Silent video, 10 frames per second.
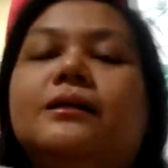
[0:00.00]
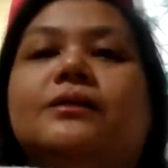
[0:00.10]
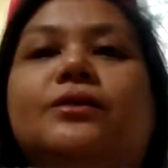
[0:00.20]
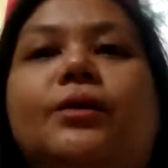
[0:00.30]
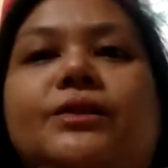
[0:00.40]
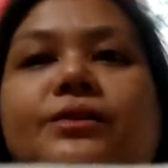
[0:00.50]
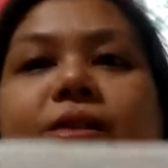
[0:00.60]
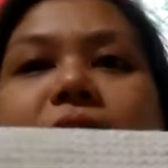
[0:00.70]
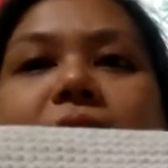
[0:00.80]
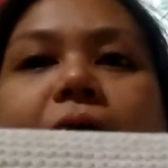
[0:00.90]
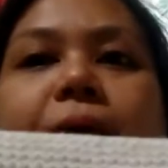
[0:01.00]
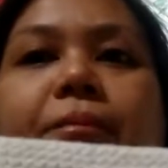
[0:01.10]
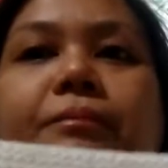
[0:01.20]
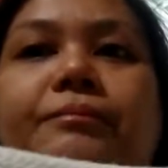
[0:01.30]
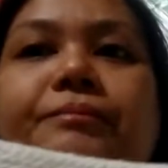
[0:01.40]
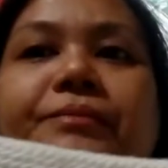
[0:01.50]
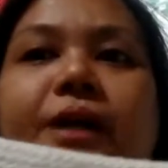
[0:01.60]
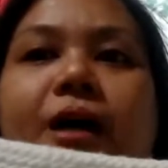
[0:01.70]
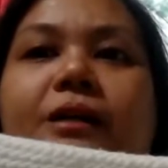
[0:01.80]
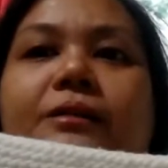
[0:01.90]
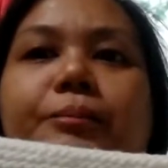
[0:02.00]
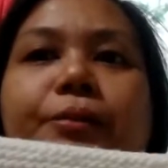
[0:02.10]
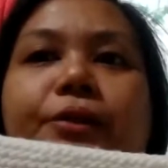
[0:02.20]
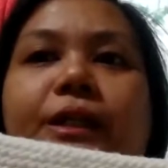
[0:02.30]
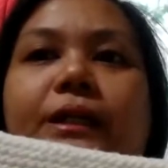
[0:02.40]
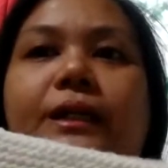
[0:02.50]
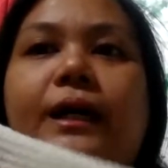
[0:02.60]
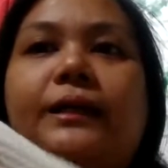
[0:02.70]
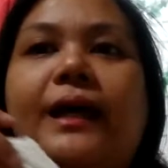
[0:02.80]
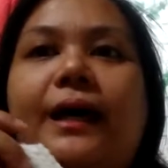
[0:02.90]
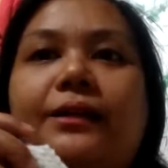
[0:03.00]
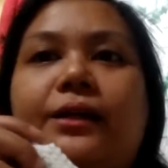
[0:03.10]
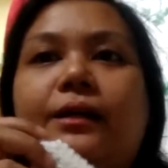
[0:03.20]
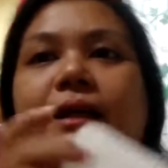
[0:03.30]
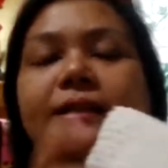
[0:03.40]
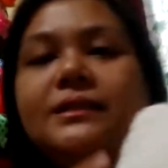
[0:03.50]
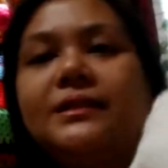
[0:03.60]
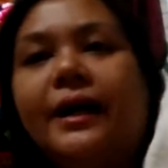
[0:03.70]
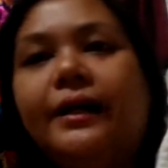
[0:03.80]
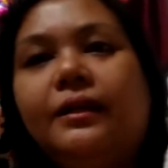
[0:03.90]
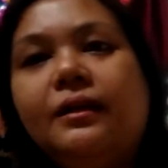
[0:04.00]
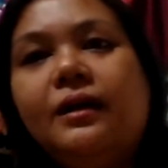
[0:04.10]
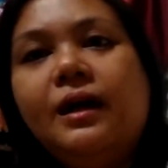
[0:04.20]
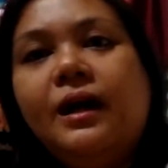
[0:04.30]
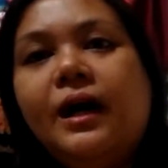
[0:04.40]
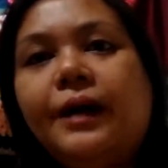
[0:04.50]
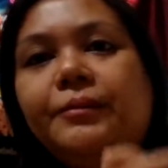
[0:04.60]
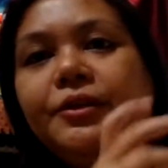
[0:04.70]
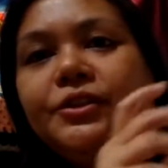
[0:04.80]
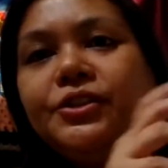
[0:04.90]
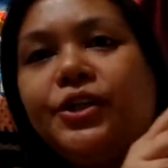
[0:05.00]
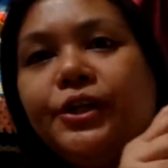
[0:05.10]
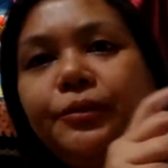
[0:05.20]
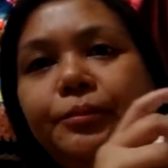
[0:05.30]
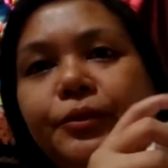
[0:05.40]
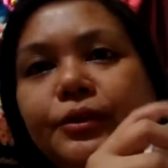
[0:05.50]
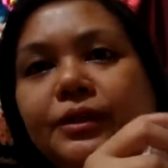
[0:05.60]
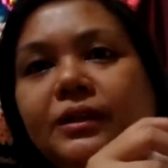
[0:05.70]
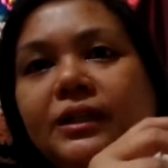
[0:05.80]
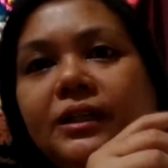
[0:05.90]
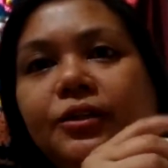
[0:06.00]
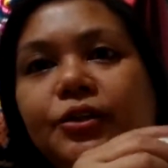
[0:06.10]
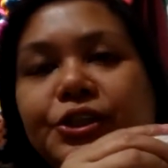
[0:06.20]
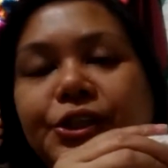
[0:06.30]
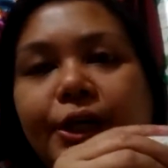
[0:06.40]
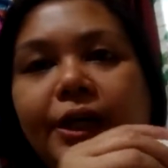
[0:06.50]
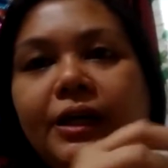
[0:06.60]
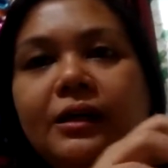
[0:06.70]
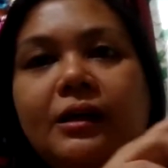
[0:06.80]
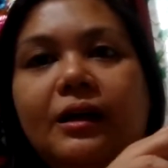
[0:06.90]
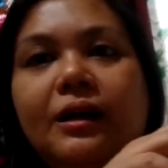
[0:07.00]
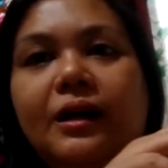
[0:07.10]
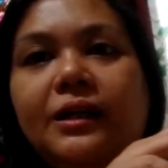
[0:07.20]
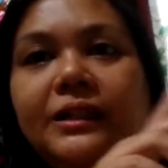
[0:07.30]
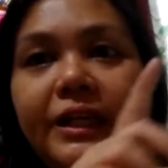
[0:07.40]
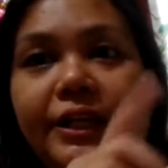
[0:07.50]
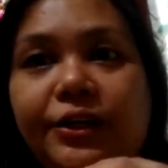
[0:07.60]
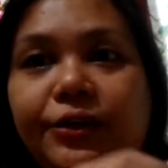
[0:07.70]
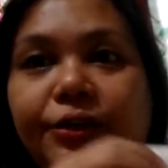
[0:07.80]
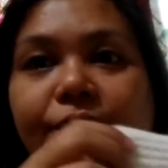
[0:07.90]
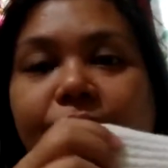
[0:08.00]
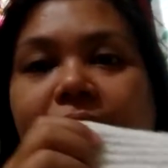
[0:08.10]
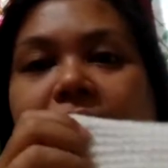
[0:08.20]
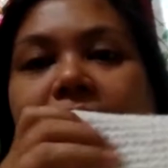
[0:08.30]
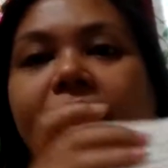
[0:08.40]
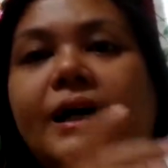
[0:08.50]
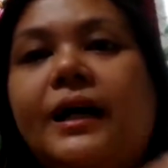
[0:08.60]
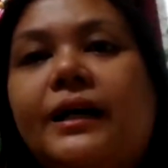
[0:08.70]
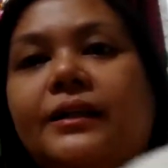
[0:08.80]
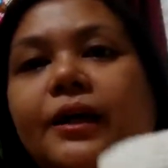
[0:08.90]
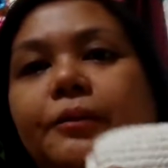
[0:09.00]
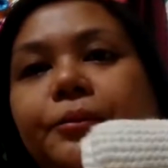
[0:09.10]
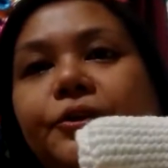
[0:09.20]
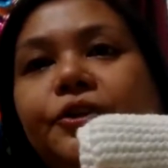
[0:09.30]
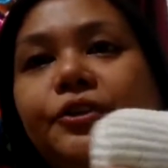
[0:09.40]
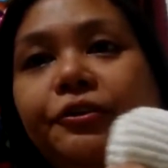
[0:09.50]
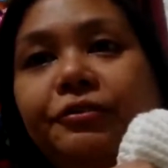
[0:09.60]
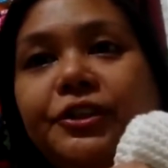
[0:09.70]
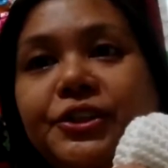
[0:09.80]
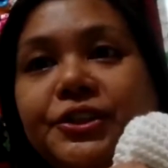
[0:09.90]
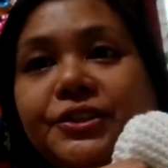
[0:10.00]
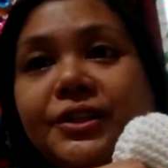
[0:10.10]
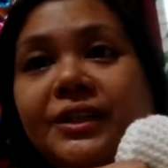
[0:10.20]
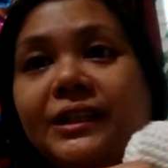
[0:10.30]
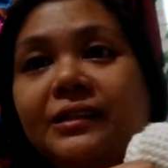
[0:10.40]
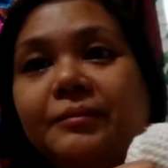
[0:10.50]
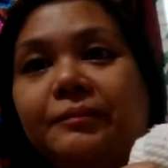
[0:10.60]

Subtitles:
So as soon as I'm done putting that handle and side, I'm gonna try to put in crochet an ear and then put on the features on it.